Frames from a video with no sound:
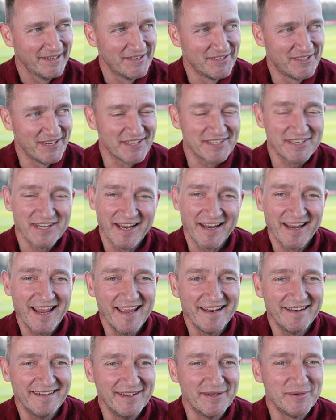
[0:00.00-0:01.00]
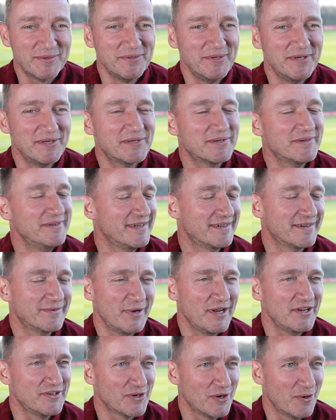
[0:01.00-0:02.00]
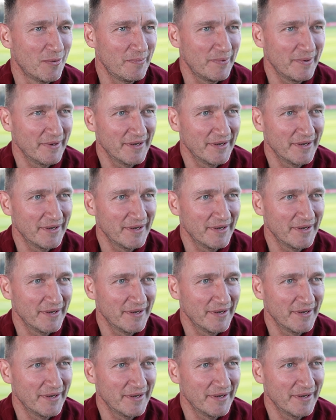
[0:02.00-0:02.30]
Jerzy again did great job.